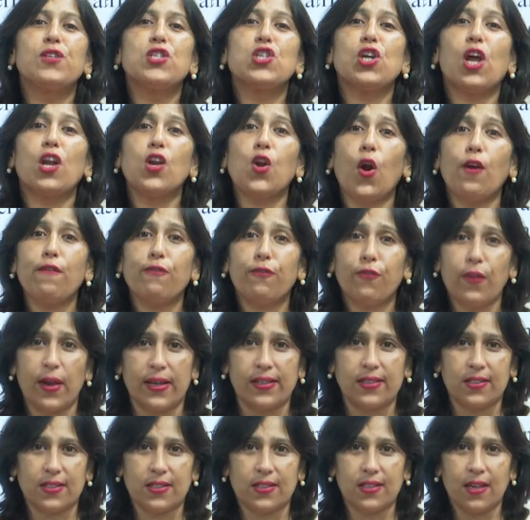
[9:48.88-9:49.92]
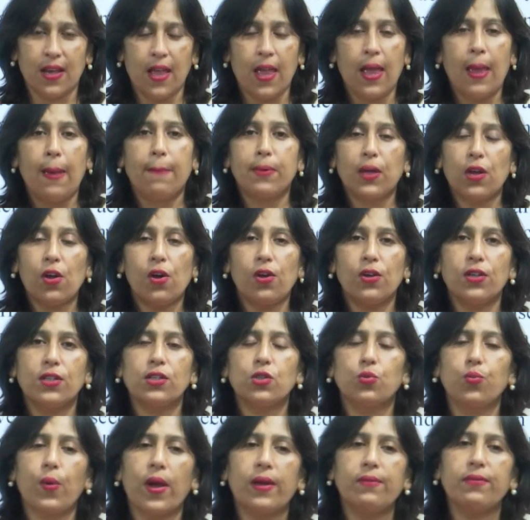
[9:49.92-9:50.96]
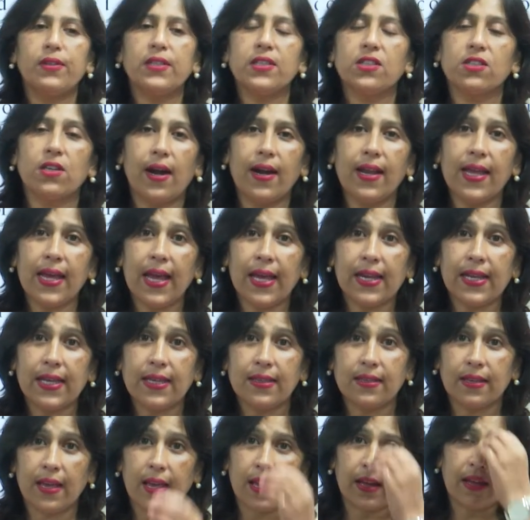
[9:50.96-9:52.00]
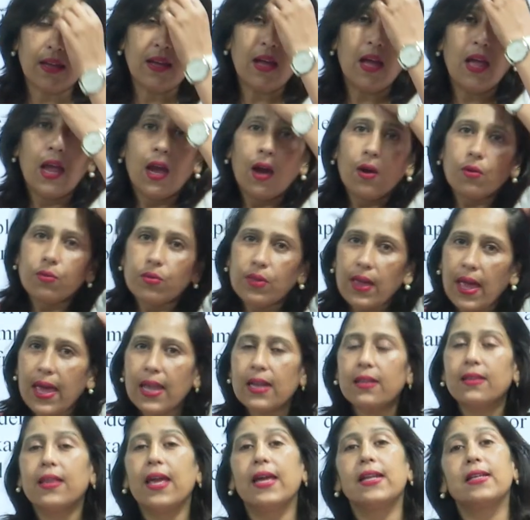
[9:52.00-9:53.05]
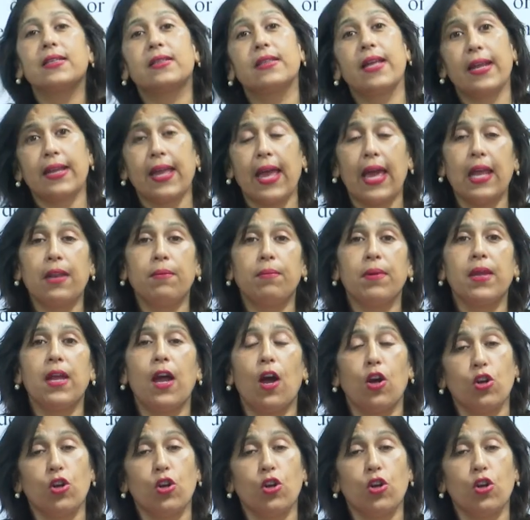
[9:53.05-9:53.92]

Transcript: which are not fixed because when we study anything there, there, there can be